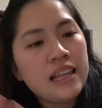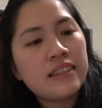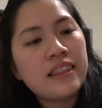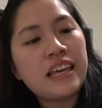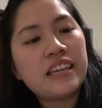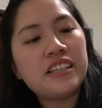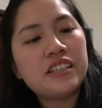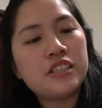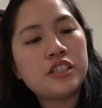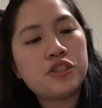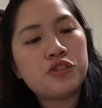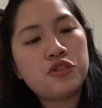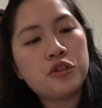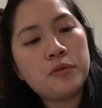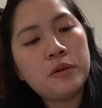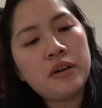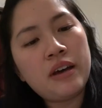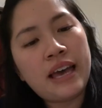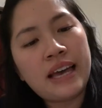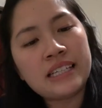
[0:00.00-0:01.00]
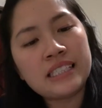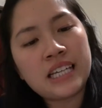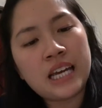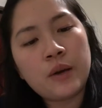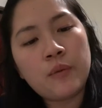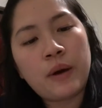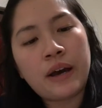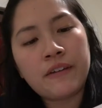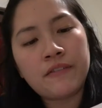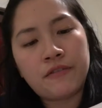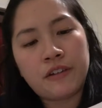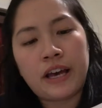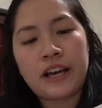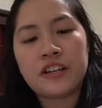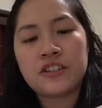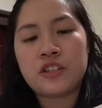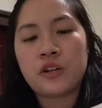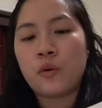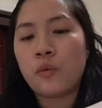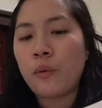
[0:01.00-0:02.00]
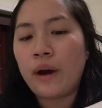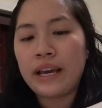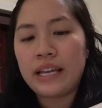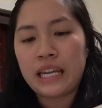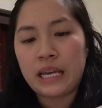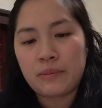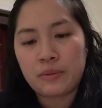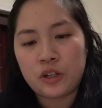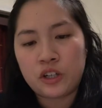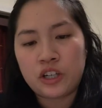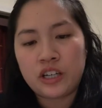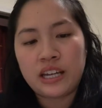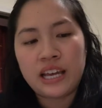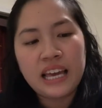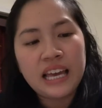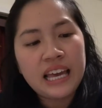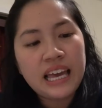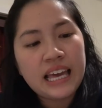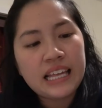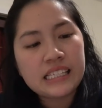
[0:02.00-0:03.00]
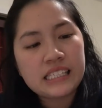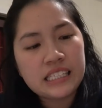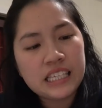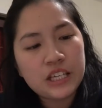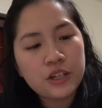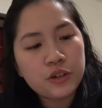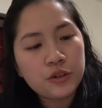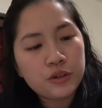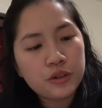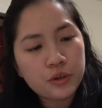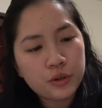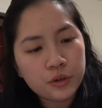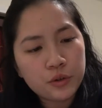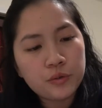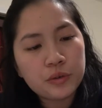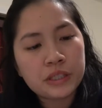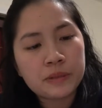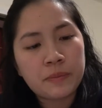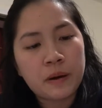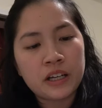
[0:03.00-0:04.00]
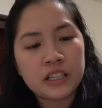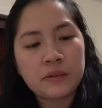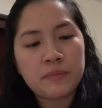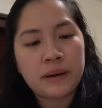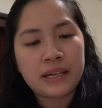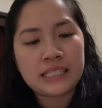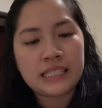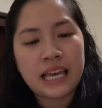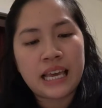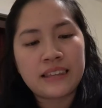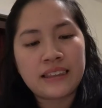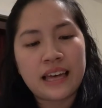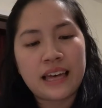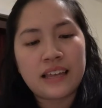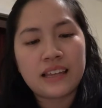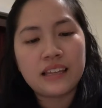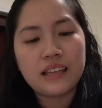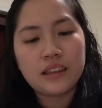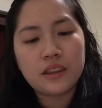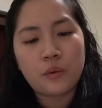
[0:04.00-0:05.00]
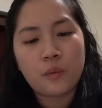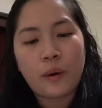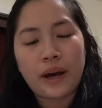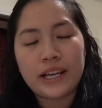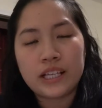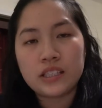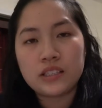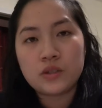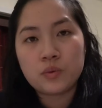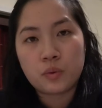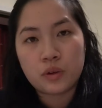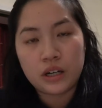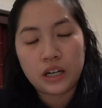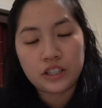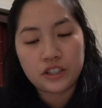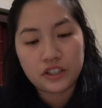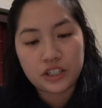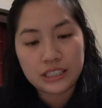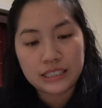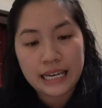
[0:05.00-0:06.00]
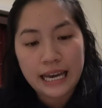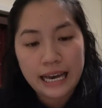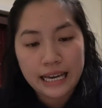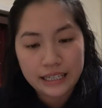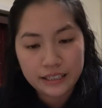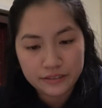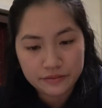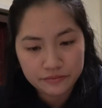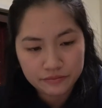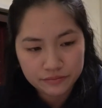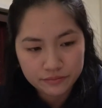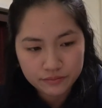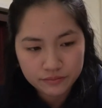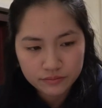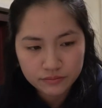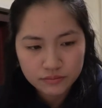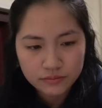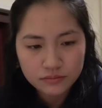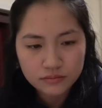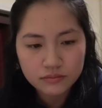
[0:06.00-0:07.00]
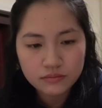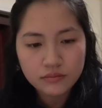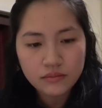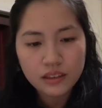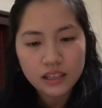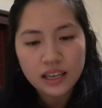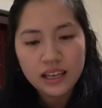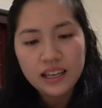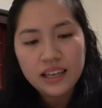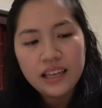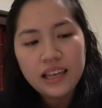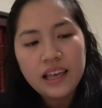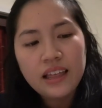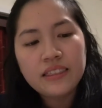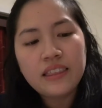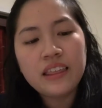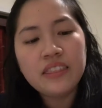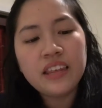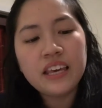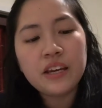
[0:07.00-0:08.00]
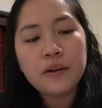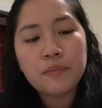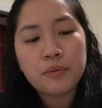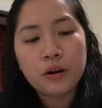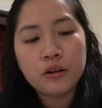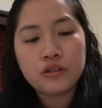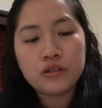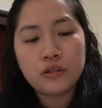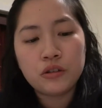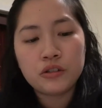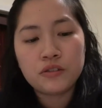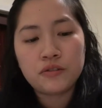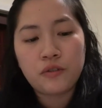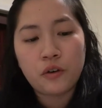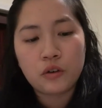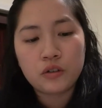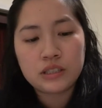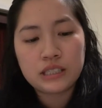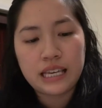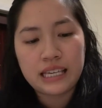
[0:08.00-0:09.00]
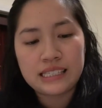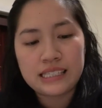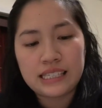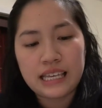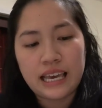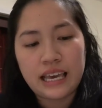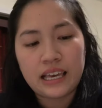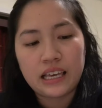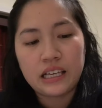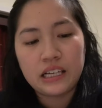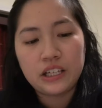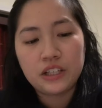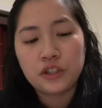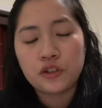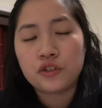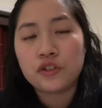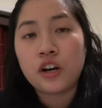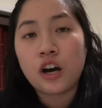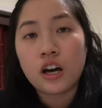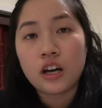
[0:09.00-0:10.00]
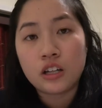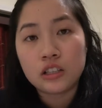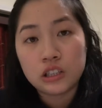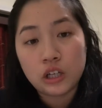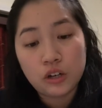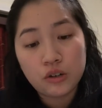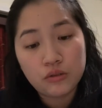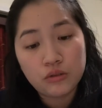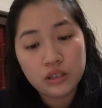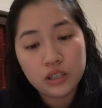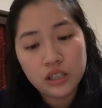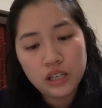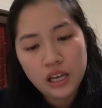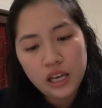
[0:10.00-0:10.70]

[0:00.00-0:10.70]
They'd distribute anti-white flyers in a white neighborhood and see who responded by saying that the whites were under attack. Then they'd approach those folks and say, "You're not alone."